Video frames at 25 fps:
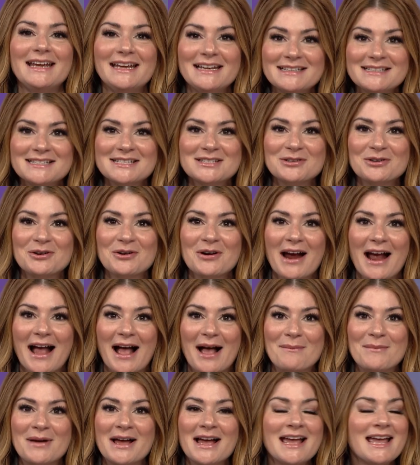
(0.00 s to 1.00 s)

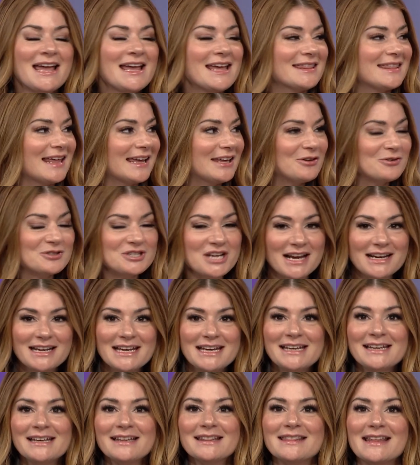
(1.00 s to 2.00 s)
Instagram. Thank you,
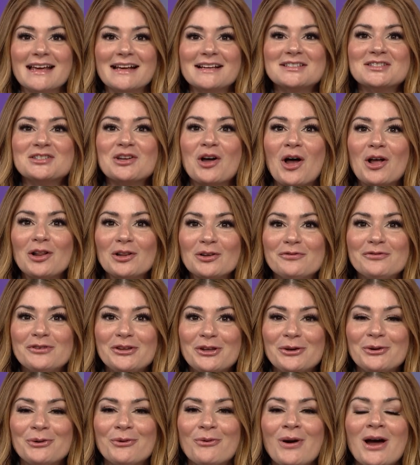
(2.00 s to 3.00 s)
Jenny. Thanks to all of
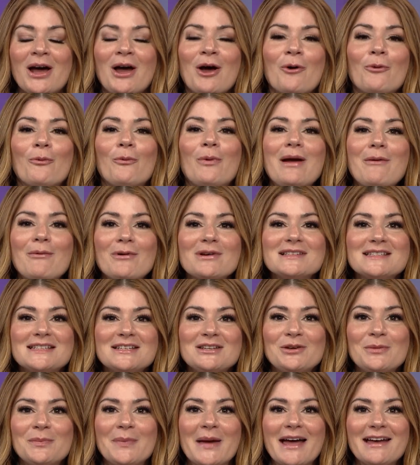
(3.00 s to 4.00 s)
you. We will
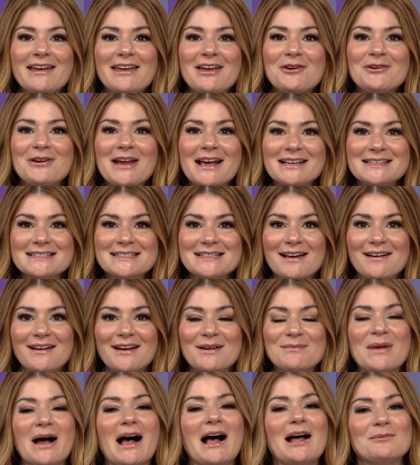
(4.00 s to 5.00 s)
see you back here next
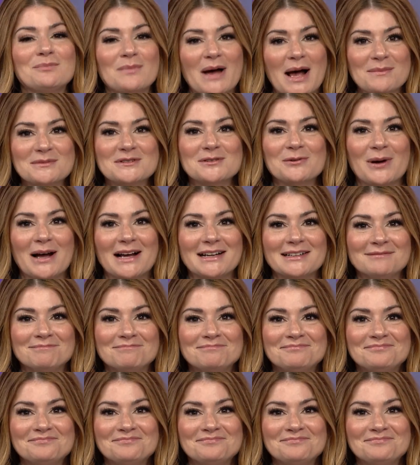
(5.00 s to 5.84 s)
time on Mom Squad.